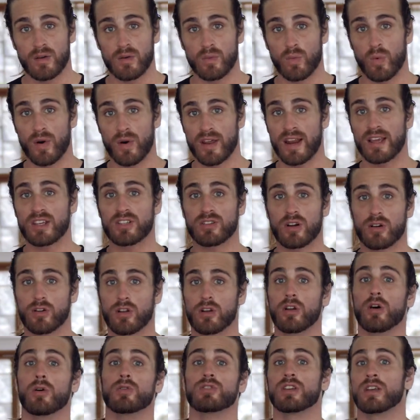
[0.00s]
when I start
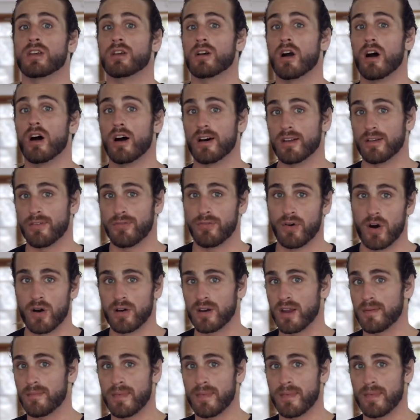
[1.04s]
closing on a phone,